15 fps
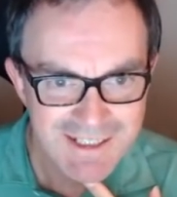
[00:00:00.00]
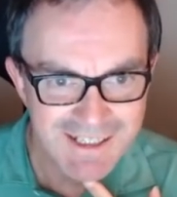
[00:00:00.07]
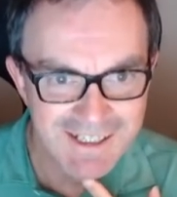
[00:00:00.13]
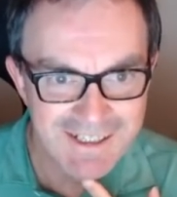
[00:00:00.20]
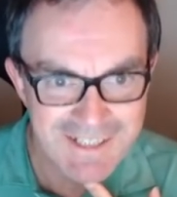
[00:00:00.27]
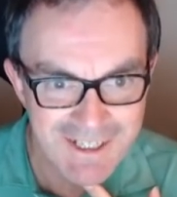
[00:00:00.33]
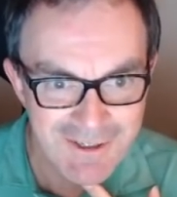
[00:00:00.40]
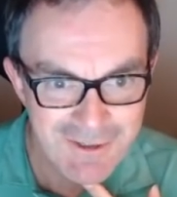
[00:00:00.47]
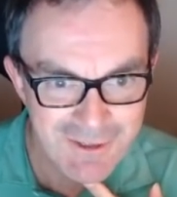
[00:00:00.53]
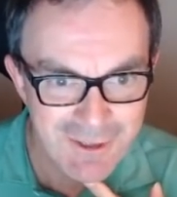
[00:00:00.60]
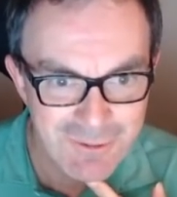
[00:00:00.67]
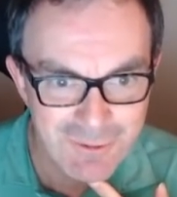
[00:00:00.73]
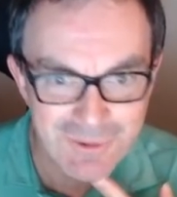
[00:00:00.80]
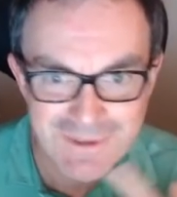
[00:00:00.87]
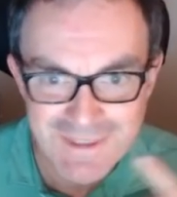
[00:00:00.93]
I don't
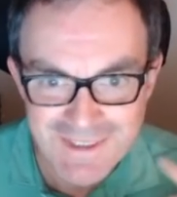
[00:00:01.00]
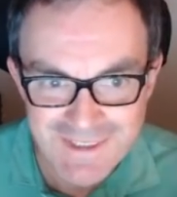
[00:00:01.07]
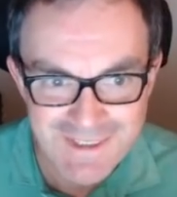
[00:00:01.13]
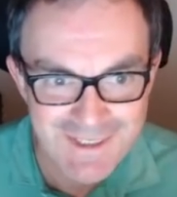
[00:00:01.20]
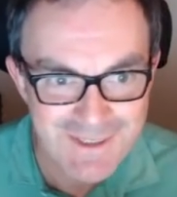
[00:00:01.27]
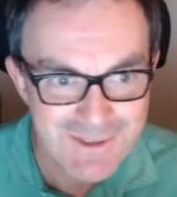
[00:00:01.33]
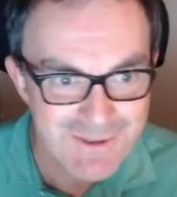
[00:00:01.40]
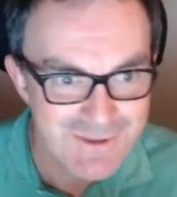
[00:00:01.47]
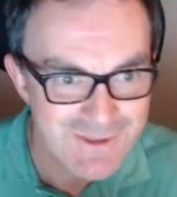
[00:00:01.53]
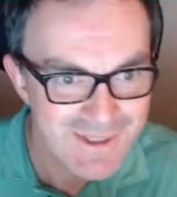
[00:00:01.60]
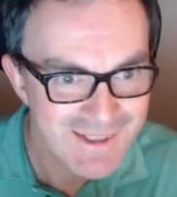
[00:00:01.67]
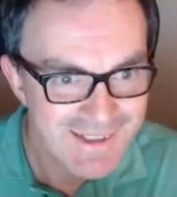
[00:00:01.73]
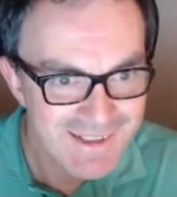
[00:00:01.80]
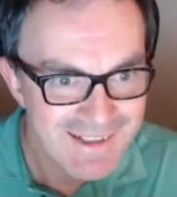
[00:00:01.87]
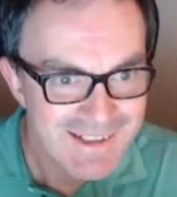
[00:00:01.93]
know what to do.
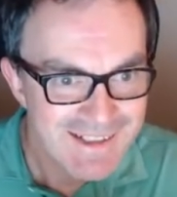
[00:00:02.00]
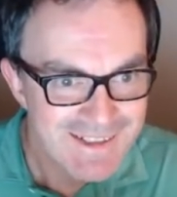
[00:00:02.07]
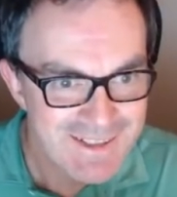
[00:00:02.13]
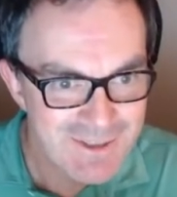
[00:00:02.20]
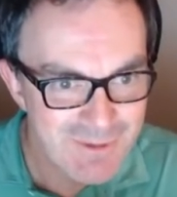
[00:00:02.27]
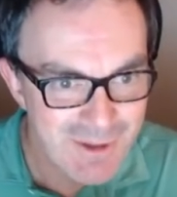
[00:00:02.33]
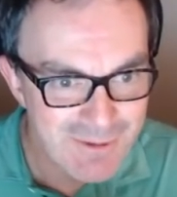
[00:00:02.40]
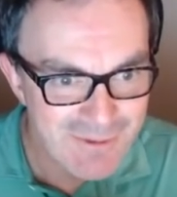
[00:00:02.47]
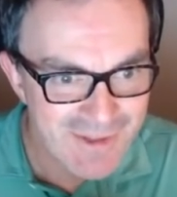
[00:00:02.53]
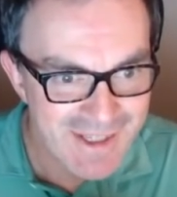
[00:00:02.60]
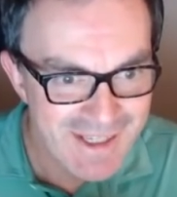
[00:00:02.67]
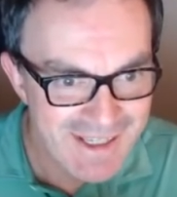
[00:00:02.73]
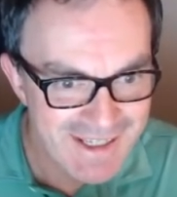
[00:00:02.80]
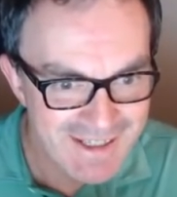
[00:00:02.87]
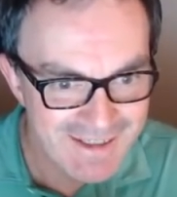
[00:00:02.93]
Two over
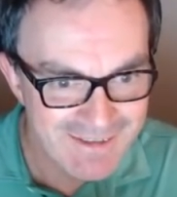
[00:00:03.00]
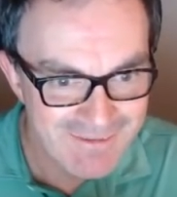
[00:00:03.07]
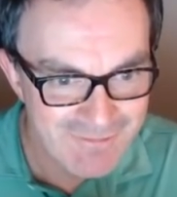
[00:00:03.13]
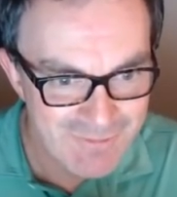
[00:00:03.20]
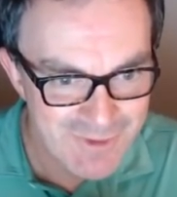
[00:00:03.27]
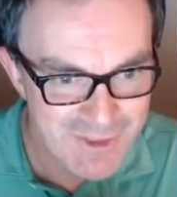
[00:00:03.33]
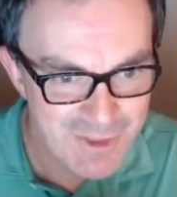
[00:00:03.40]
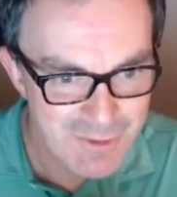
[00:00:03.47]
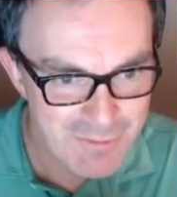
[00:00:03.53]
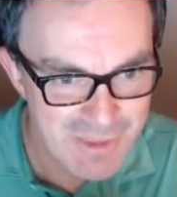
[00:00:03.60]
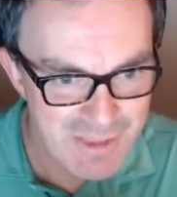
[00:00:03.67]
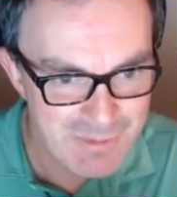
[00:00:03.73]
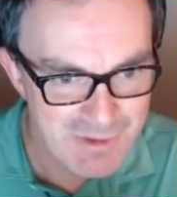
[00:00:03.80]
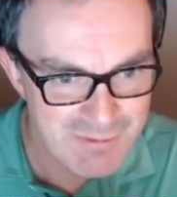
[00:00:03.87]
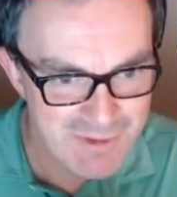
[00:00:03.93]
here. Two
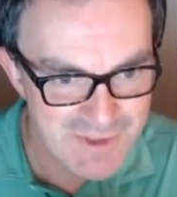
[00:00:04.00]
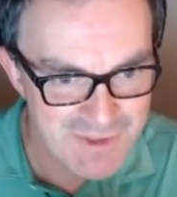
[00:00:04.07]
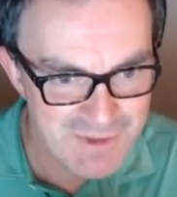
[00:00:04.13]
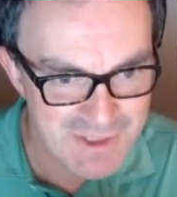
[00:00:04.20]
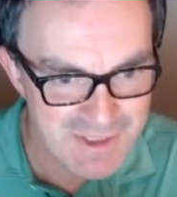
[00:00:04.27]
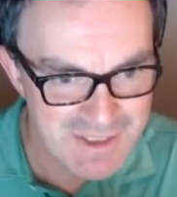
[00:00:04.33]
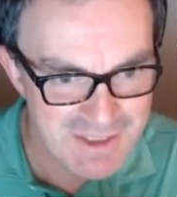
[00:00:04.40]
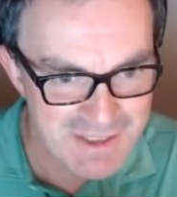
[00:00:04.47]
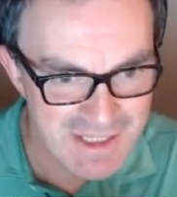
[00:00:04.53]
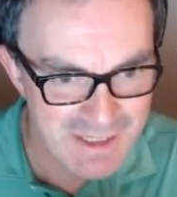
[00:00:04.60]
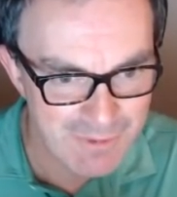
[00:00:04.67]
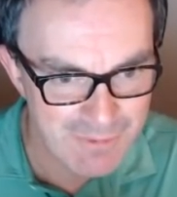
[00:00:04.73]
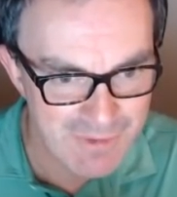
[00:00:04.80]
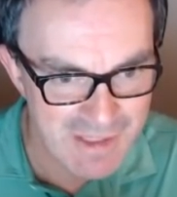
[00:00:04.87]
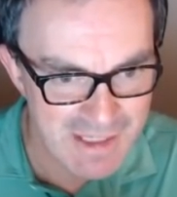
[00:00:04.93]
may be restricted
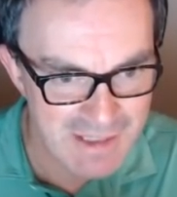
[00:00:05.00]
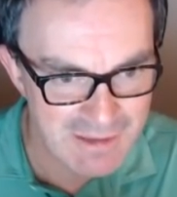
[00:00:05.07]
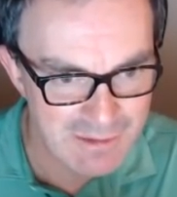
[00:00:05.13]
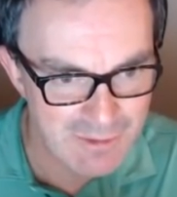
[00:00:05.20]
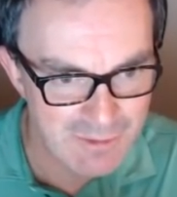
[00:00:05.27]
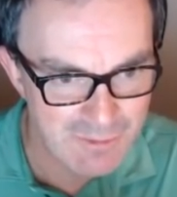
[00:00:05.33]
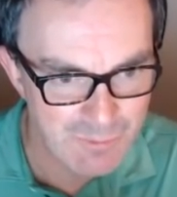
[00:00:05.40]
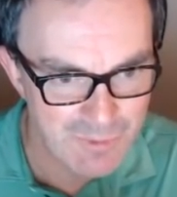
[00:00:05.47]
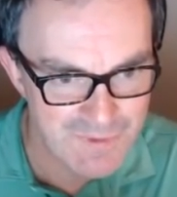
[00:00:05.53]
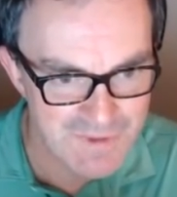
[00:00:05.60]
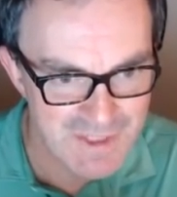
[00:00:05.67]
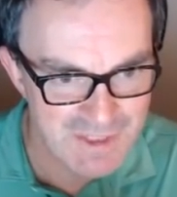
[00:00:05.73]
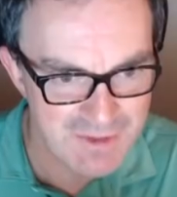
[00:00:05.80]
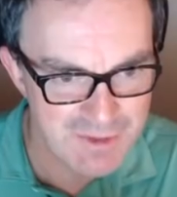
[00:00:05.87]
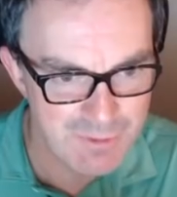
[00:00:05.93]
down there. Look, what's
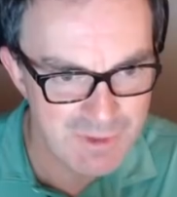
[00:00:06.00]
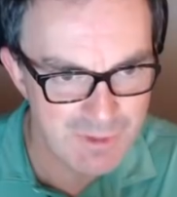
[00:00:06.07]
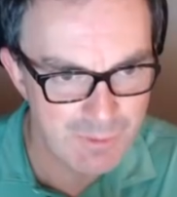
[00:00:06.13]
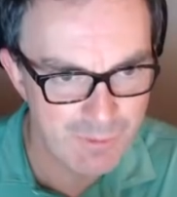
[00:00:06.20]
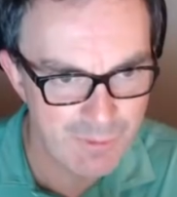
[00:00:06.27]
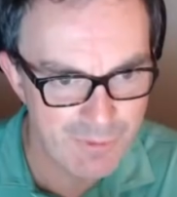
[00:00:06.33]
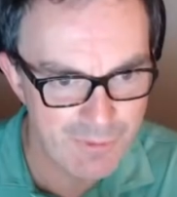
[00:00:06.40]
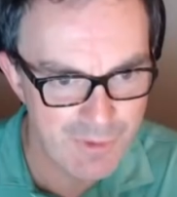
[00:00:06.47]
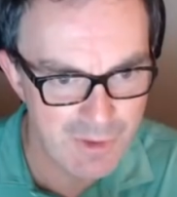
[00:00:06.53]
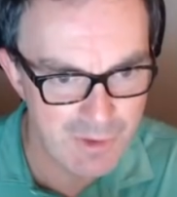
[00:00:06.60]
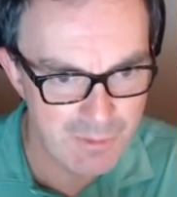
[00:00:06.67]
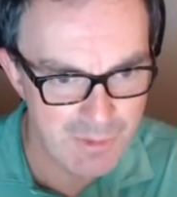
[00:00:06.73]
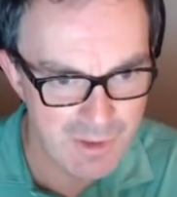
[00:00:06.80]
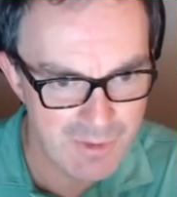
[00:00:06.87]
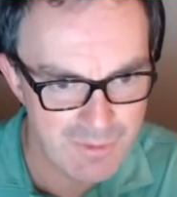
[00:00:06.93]
that doing on
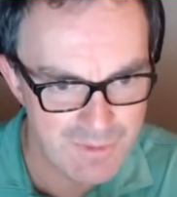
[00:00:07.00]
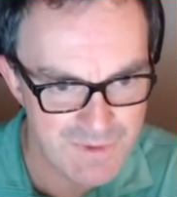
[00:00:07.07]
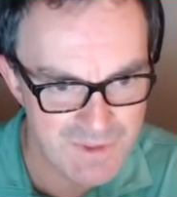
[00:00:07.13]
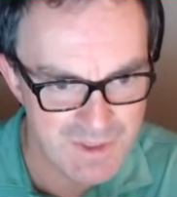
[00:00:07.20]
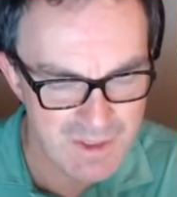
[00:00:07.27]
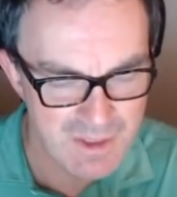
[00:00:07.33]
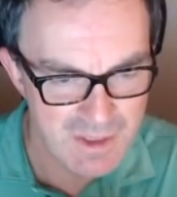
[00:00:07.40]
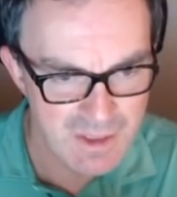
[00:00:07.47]
thermos?